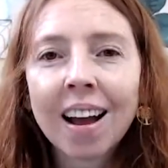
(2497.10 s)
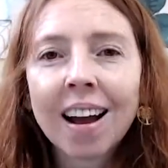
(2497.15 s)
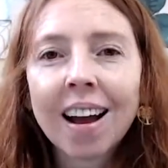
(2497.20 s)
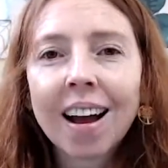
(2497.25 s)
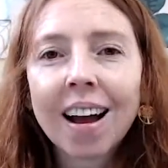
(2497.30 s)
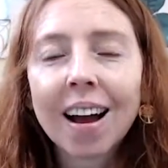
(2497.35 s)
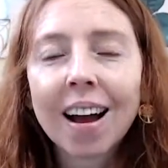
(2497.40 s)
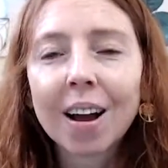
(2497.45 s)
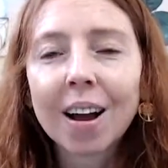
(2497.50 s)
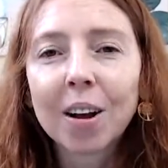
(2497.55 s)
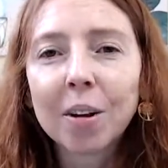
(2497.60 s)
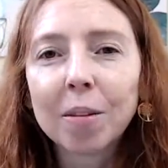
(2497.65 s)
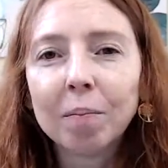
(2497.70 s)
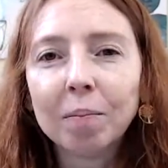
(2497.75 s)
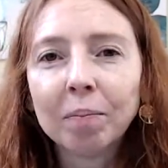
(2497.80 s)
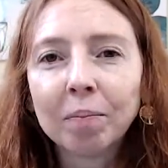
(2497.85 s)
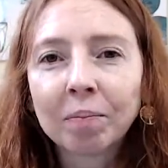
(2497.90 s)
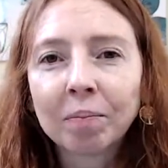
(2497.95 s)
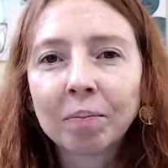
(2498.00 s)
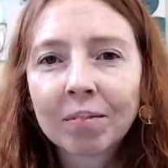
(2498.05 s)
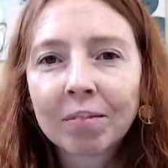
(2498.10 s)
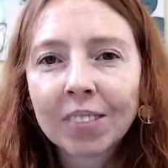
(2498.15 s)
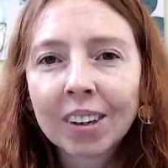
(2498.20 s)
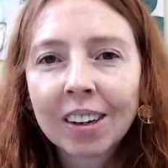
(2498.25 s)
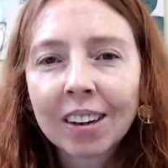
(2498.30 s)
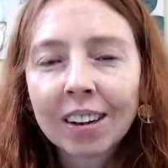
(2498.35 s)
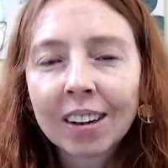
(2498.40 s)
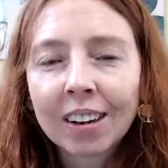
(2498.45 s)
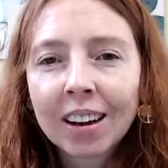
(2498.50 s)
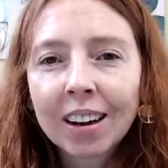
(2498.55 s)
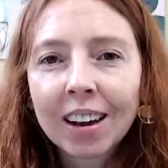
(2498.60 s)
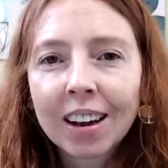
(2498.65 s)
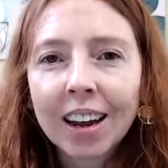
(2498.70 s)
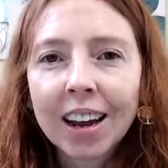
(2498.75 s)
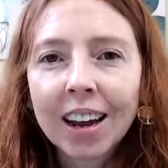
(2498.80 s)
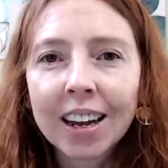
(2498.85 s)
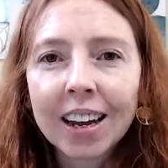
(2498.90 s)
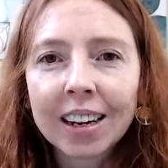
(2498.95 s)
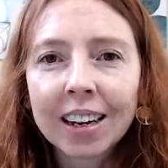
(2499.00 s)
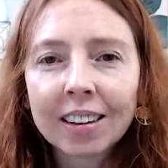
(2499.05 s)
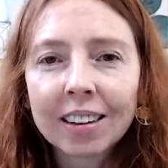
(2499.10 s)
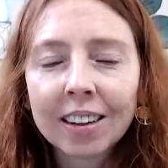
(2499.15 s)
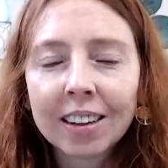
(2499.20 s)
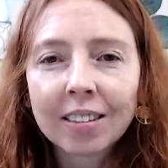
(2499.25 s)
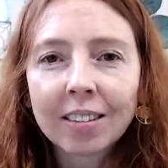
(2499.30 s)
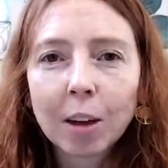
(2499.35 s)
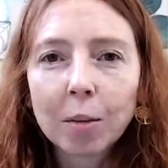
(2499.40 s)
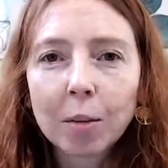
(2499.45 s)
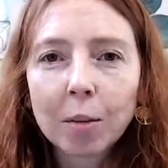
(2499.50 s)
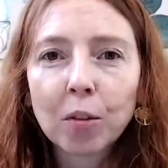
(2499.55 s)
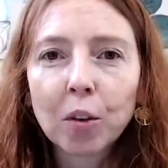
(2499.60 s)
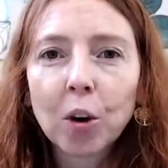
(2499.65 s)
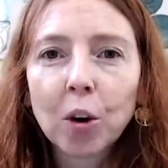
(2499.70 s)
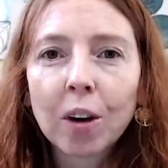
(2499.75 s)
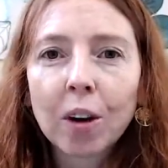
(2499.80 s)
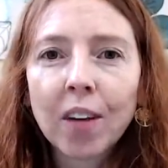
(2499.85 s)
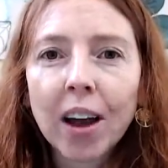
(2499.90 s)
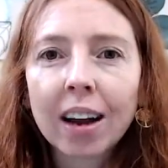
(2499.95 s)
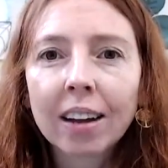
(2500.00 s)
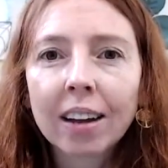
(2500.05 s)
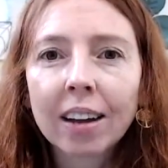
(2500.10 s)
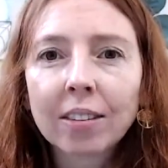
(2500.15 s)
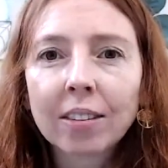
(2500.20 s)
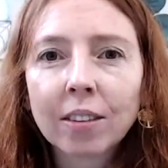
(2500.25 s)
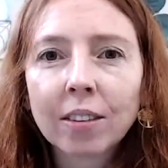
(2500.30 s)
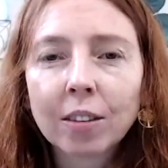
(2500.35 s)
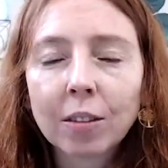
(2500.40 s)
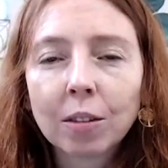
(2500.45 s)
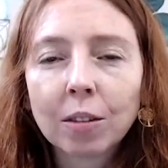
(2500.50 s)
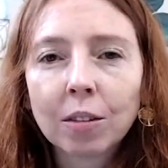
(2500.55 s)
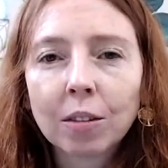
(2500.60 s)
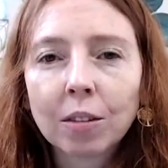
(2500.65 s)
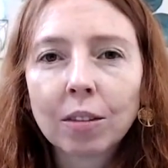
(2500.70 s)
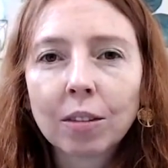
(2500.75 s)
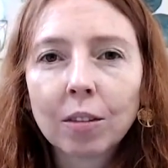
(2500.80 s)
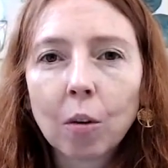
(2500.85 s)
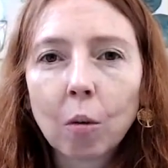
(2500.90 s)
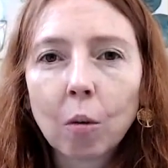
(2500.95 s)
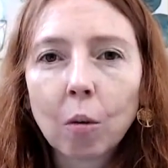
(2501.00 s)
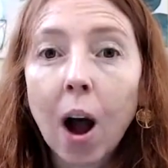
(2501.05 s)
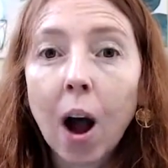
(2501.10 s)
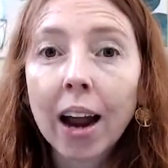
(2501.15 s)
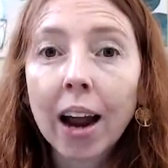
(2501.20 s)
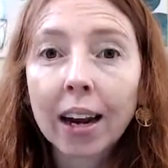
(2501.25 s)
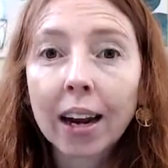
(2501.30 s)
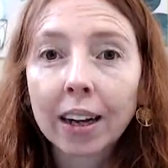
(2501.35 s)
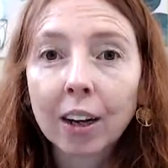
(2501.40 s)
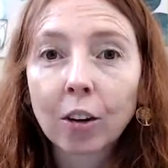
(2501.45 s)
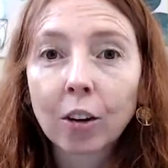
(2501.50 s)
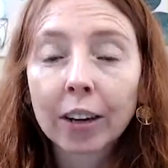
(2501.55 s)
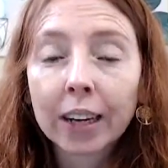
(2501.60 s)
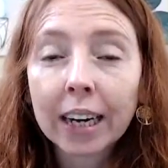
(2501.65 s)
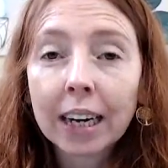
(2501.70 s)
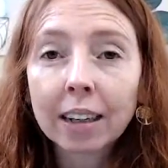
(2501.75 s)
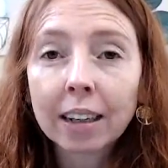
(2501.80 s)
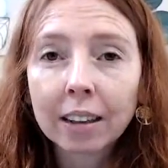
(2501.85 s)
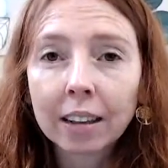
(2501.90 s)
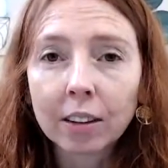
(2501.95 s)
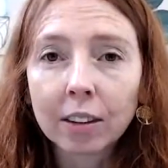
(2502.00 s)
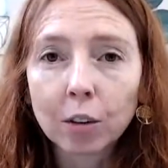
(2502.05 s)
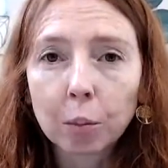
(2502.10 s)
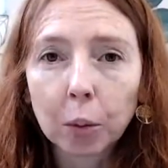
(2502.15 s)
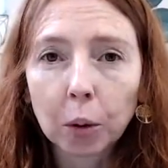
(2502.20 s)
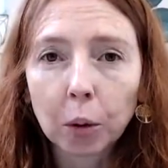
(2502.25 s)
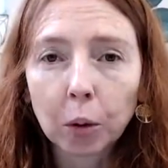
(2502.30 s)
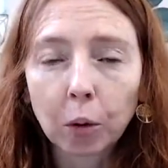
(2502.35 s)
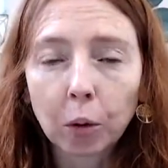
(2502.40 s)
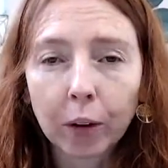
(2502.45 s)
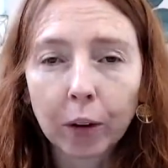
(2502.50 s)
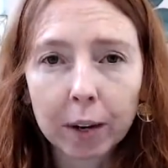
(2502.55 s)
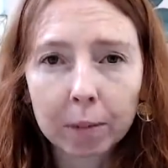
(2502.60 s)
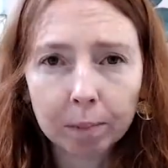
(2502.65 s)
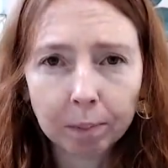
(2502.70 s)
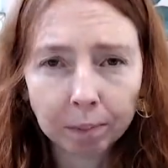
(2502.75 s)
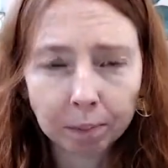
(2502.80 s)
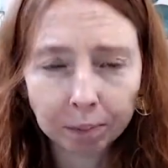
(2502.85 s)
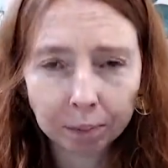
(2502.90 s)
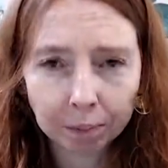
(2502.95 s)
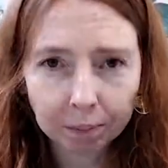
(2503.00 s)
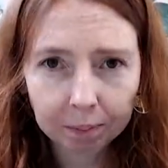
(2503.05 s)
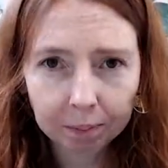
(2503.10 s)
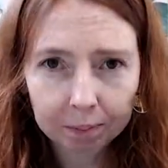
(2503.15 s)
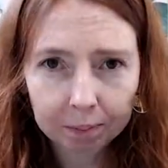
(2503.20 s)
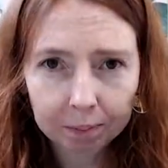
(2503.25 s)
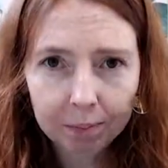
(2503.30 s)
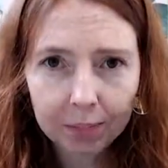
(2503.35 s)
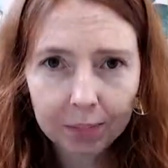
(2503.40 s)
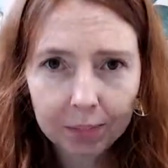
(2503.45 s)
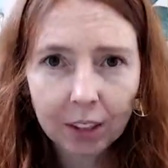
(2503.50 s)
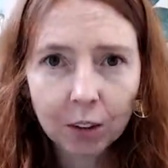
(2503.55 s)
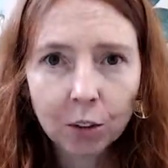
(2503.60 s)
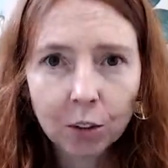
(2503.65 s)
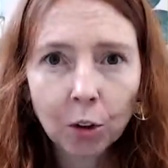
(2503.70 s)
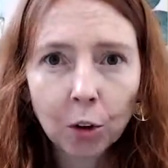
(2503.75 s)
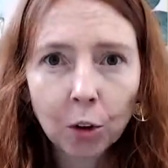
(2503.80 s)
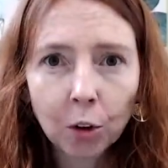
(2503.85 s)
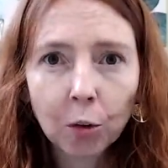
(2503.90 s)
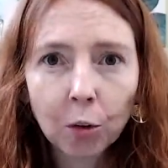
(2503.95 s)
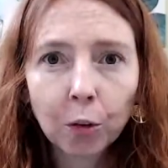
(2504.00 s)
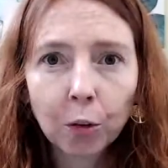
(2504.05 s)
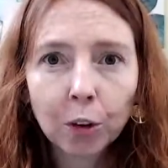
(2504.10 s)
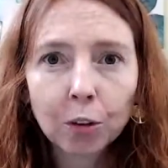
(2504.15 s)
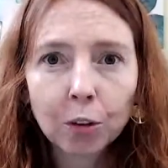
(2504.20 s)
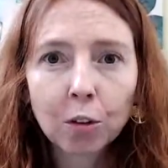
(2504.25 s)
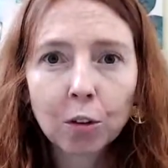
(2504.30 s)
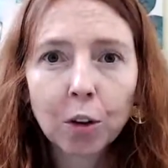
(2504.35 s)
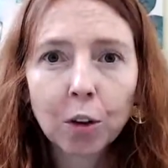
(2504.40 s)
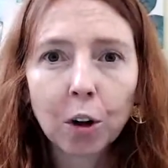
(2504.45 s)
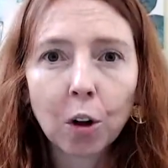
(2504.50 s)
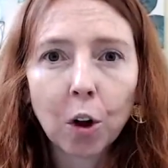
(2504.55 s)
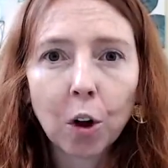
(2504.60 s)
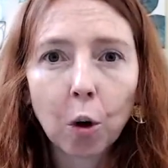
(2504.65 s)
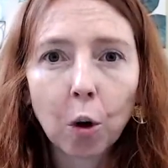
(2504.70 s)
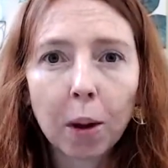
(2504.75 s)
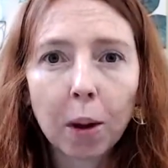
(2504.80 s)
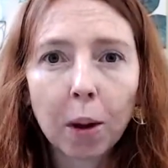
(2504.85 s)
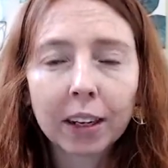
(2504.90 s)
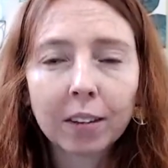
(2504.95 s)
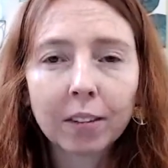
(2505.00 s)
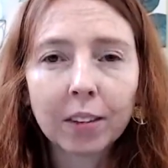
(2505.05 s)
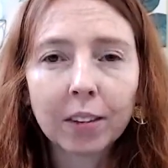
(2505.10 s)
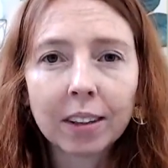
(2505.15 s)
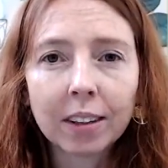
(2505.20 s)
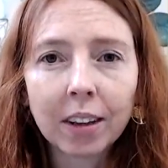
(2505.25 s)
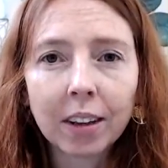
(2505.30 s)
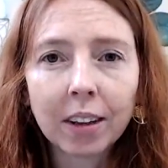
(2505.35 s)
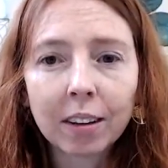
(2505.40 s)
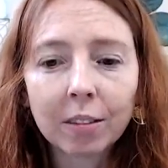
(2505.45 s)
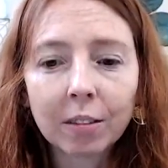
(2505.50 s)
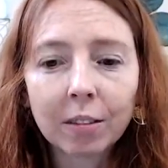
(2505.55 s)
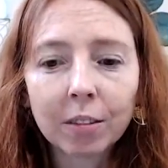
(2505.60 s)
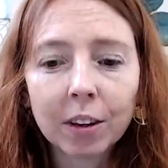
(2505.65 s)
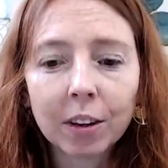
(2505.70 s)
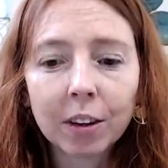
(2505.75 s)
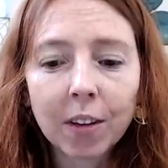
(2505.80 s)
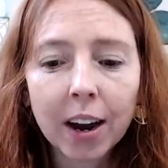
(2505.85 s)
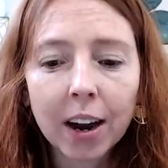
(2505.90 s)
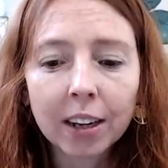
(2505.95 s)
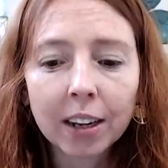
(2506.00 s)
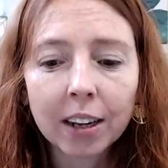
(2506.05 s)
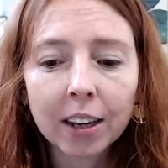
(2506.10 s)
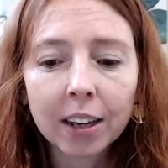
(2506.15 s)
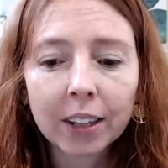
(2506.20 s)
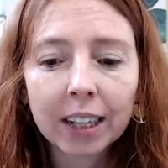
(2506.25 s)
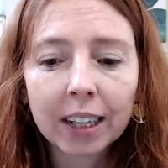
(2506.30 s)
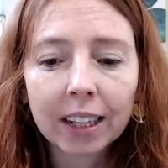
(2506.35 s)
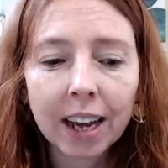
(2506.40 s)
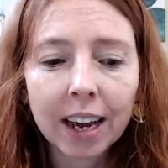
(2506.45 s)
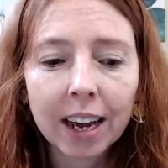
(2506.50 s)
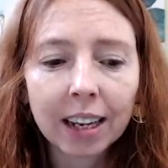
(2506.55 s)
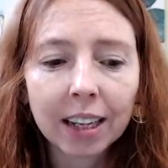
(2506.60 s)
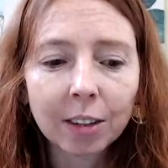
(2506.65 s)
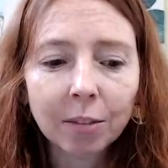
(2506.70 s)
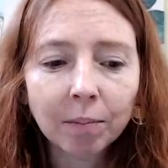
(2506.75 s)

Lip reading: And some of you have asked why I created this program. So first of all, Whole Body Reset, Refine, and Realign